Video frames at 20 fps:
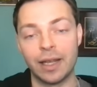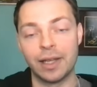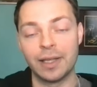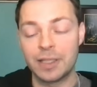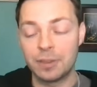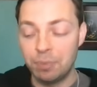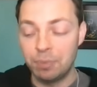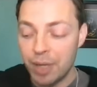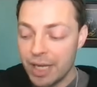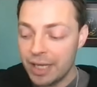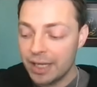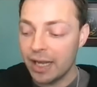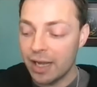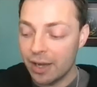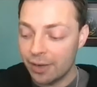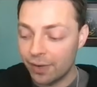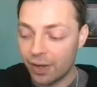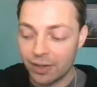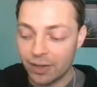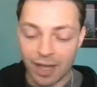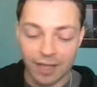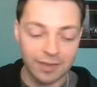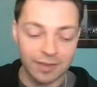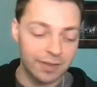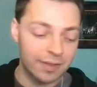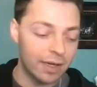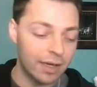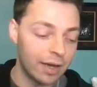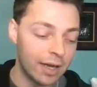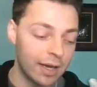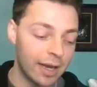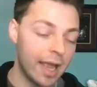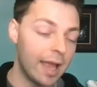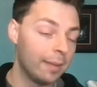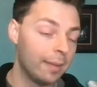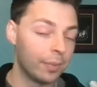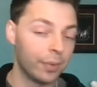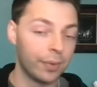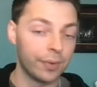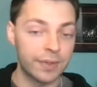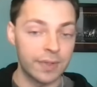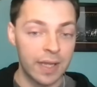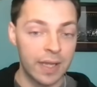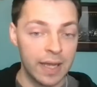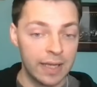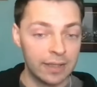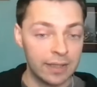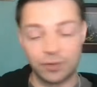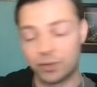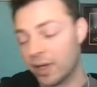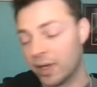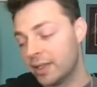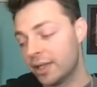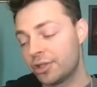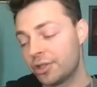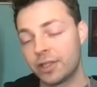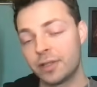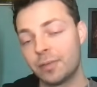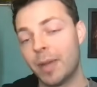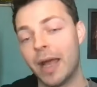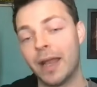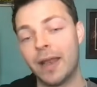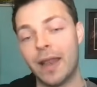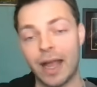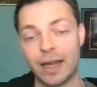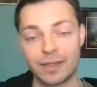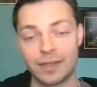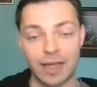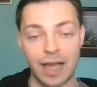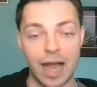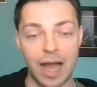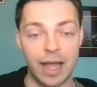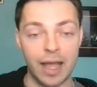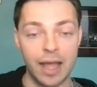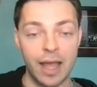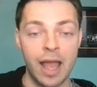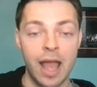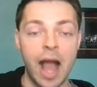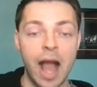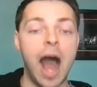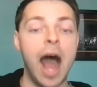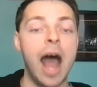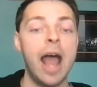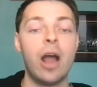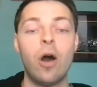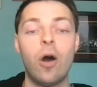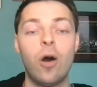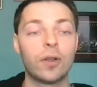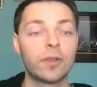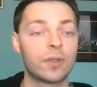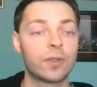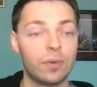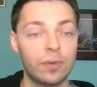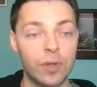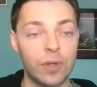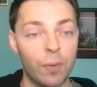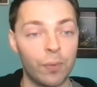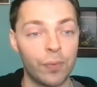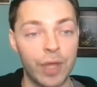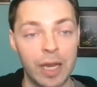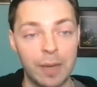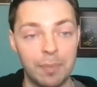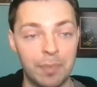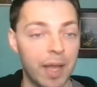And speaking of unnecessary gambles, to transition to my next guy, I also don't think